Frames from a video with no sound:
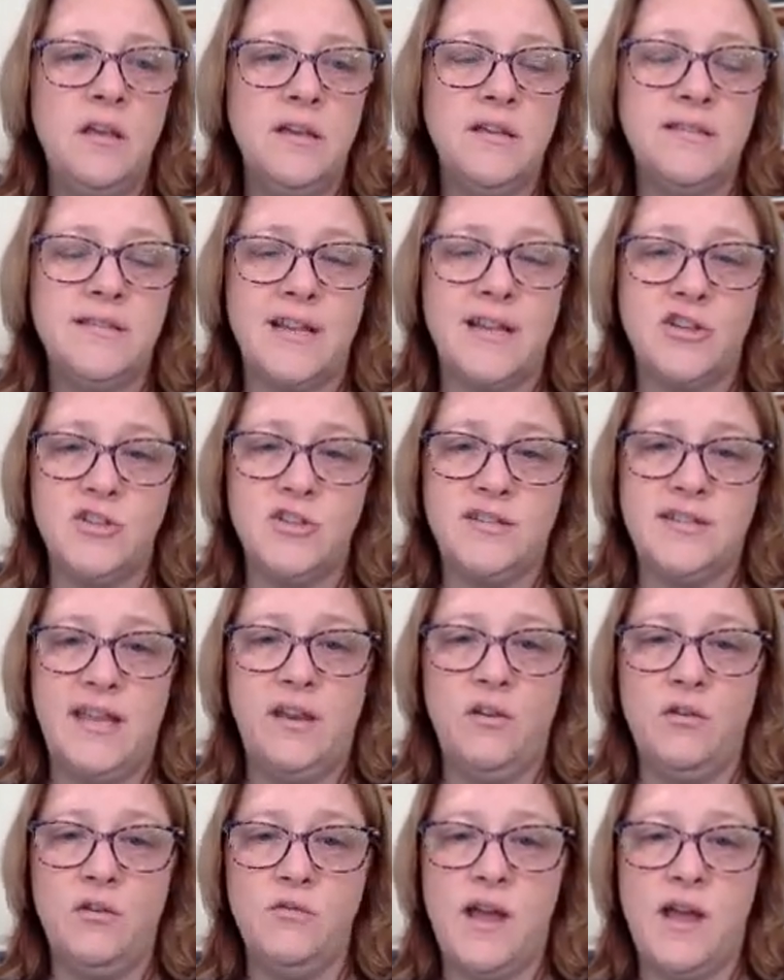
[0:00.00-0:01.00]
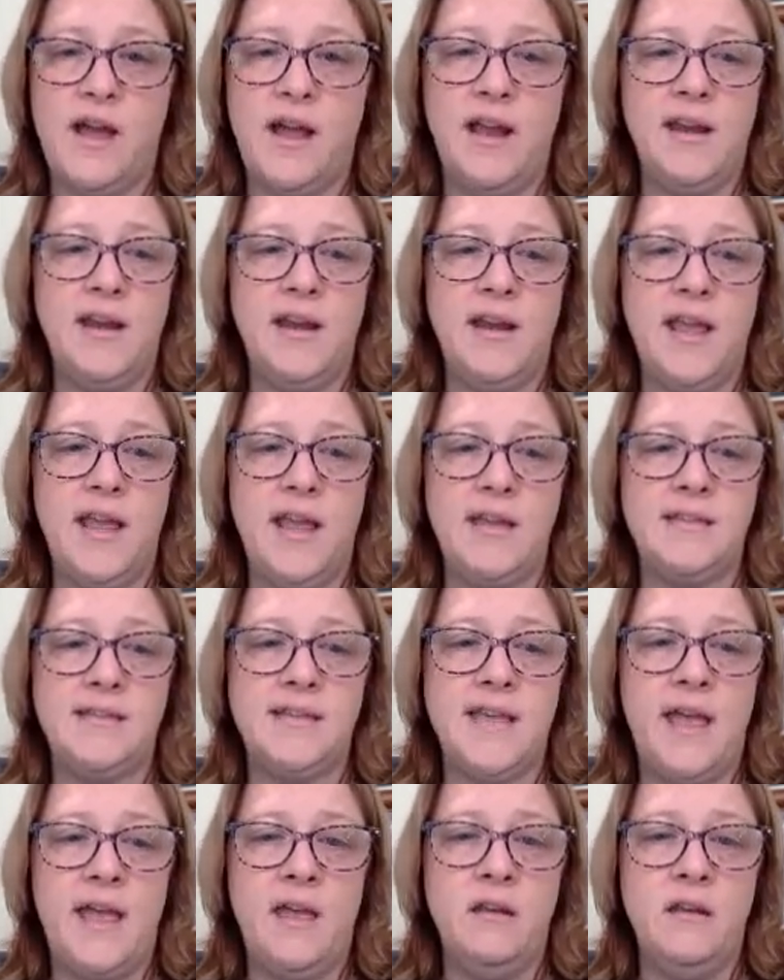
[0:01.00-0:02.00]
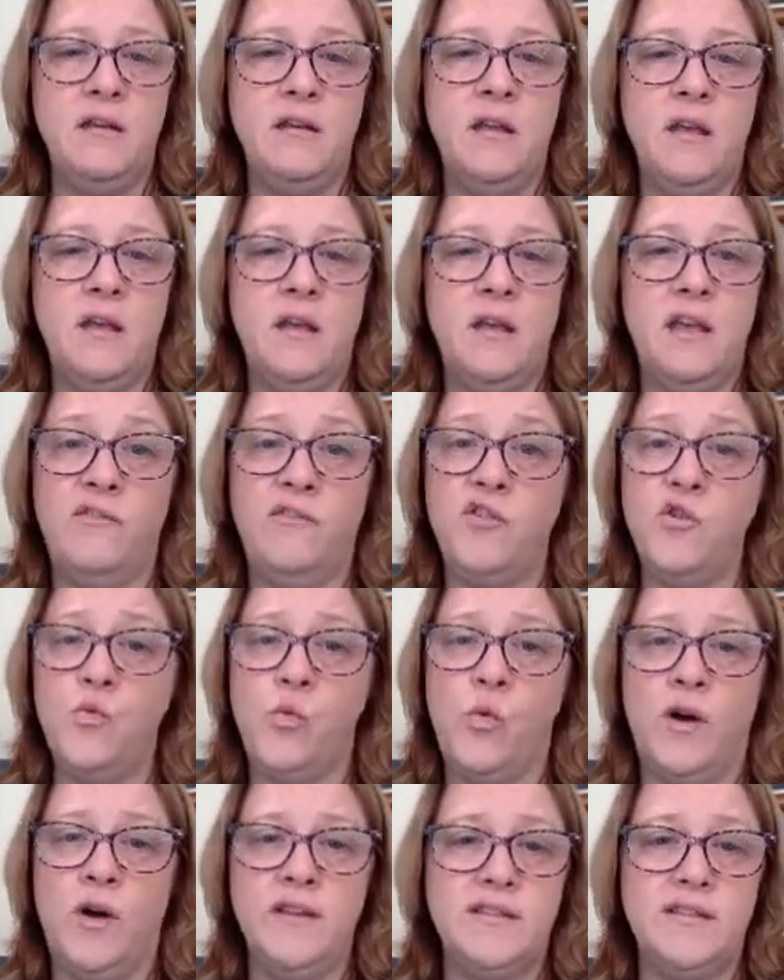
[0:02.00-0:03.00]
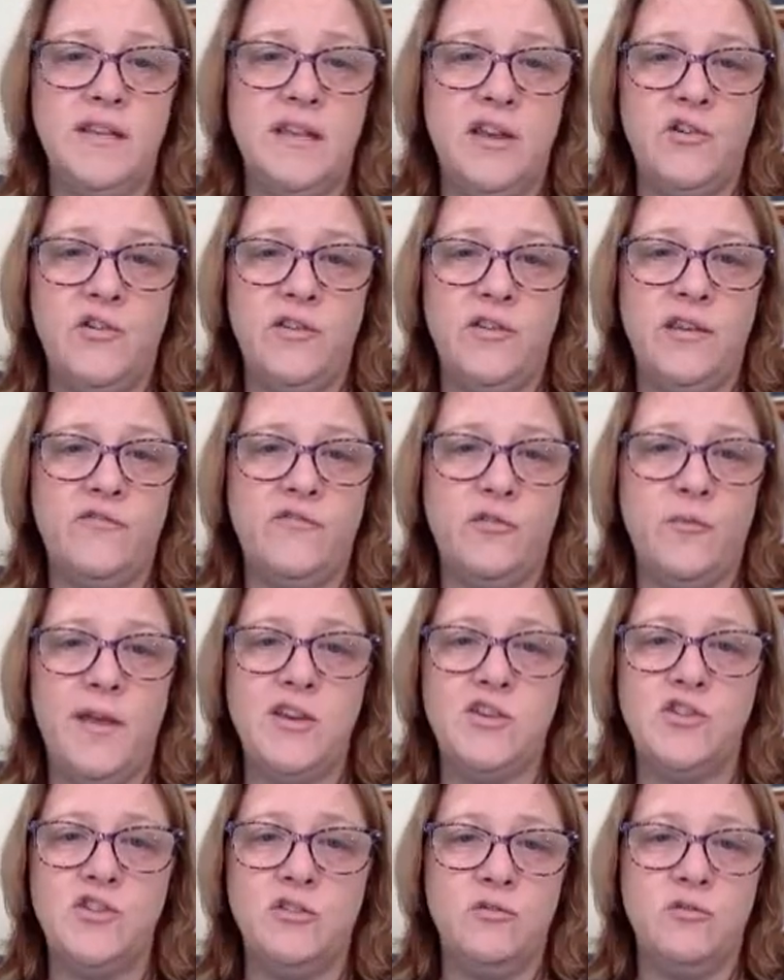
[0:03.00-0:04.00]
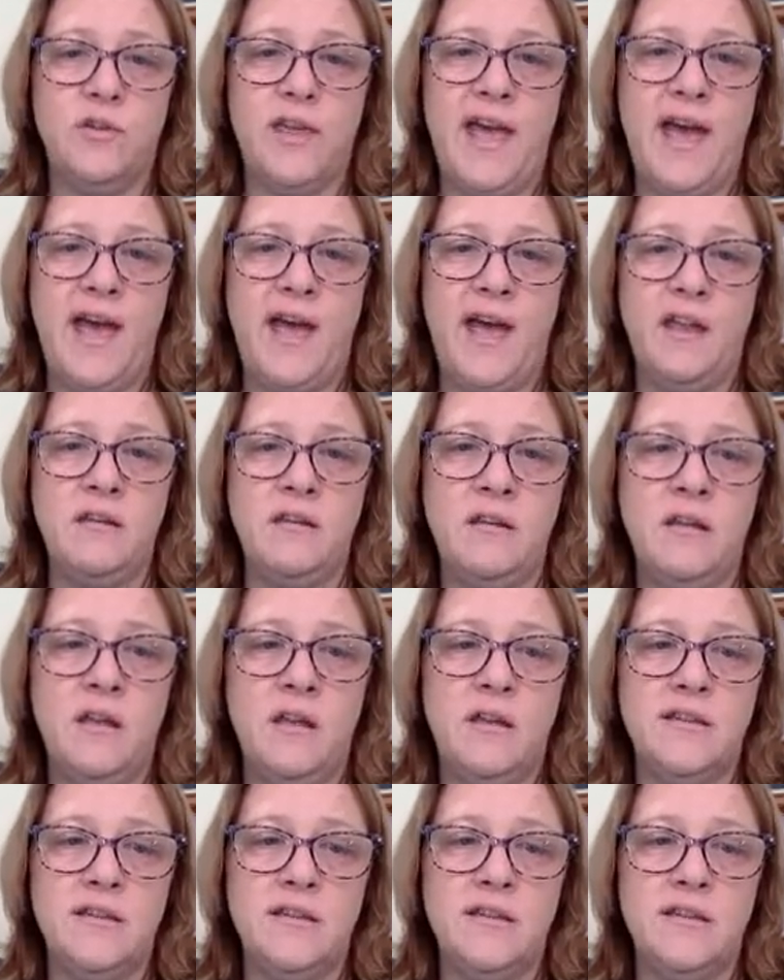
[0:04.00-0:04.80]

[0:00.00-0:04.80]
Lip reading: Sections 809 and 810, if you want to hear the information, you can.